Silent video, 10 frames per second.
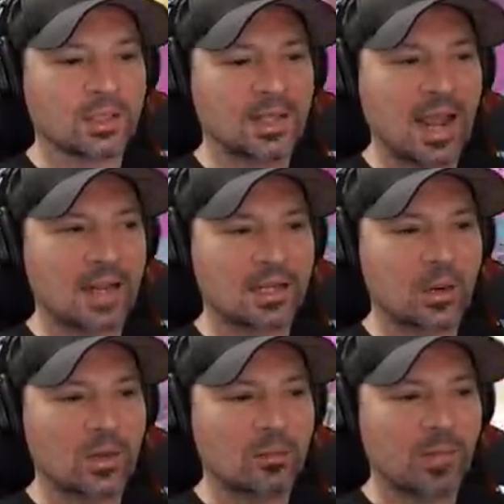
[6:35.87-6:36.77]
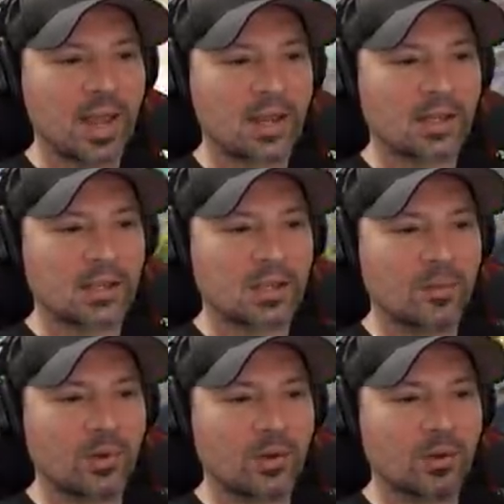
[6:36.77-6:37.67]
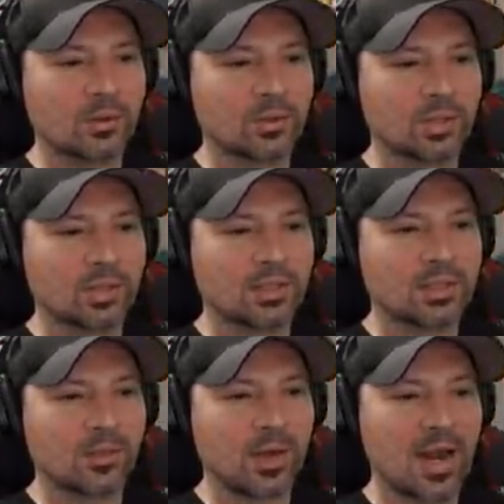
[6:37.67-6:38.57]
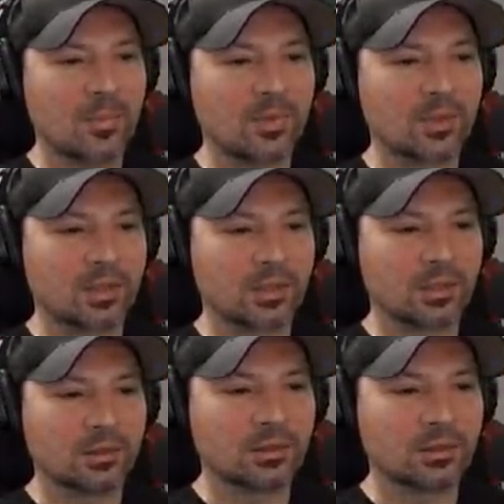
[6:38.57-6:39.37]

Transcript: not going back into the bowl just to see what happens here.